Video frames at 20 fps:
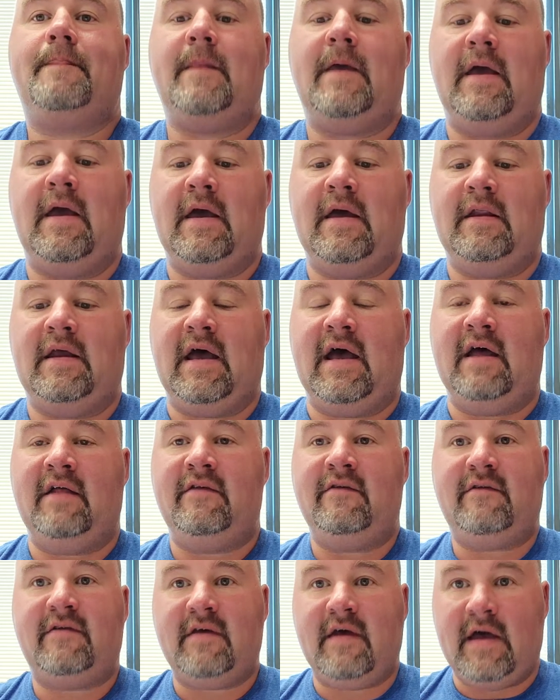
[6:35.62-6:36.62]
and
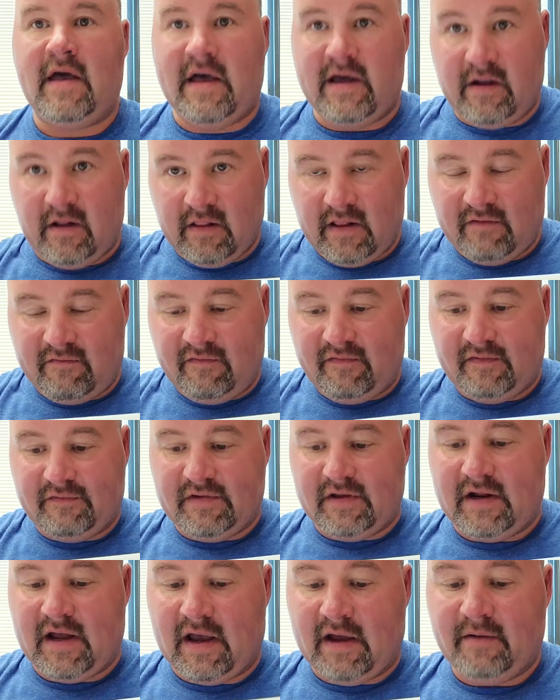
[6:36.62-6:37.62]
ends at
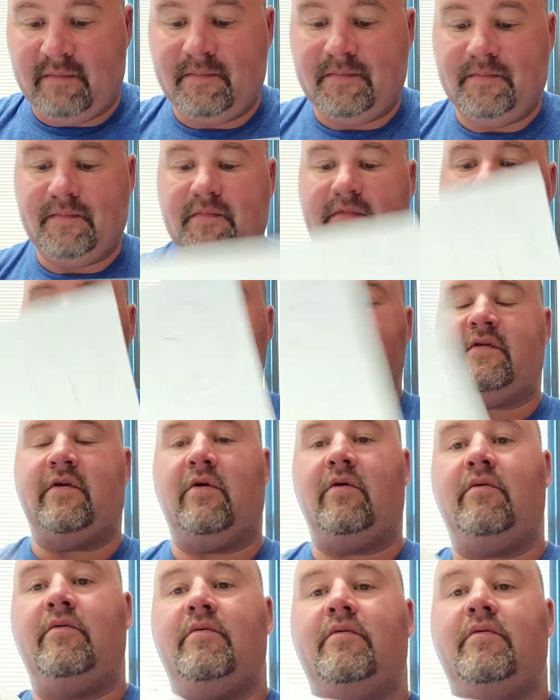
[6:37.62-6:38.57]
11:59. So